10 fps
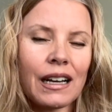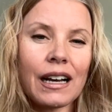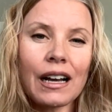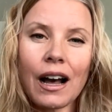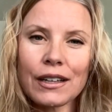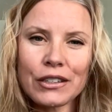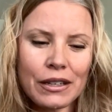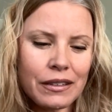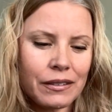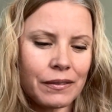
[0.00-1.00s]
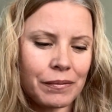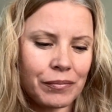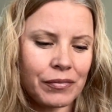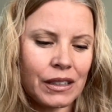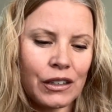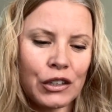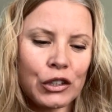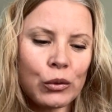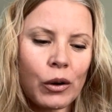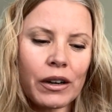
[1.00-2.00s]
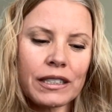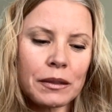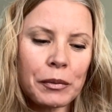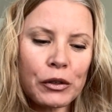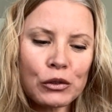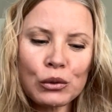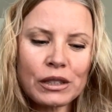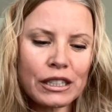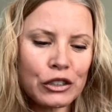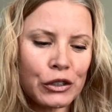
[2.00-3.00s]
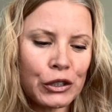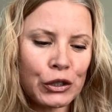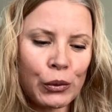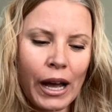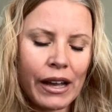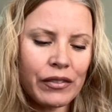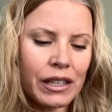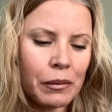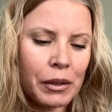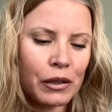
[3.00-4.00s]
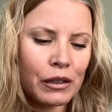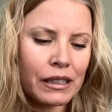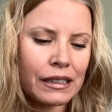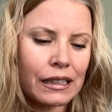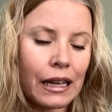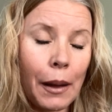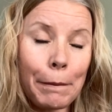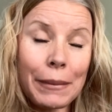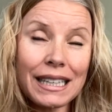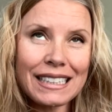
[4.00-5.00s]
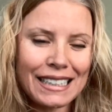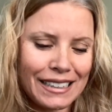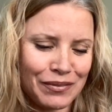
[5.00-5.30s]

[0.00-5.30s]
Akasha, you are a spiritual teacher. You have the ability ability